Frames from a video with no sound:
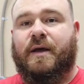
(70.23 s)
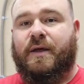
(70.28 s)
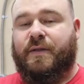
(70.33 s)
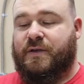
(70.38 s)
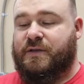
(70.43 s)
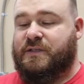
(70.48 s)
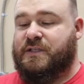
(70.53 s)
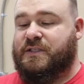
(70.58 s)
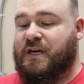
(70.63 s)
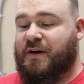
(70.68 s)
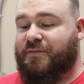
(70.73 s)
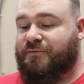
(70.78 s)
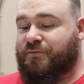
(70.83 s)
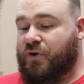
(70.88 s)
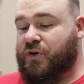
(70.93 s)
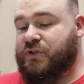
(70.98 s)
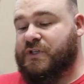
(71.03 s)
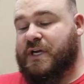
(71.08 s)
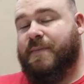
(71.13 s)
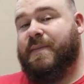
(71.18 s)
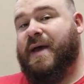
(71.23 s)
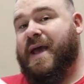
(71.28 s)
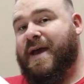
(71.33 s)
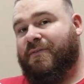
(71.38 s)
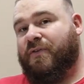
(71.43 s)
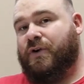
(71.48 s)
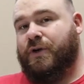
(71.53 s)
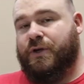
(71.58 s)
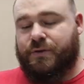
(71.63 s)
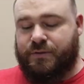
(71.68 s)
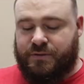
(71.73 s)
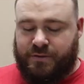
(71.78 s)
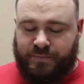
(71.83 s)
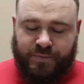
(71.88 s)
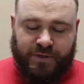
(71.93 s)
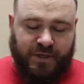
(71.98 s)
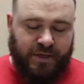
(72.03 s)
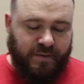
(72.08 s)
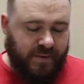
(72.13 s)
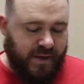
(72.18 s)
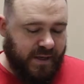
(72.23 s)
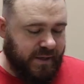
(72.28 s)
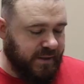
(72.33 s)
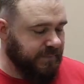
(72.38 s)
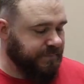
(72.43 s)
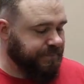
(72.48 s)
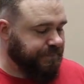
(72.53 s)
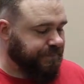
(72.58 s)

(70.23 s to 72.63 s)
This is our first time ever using PMI,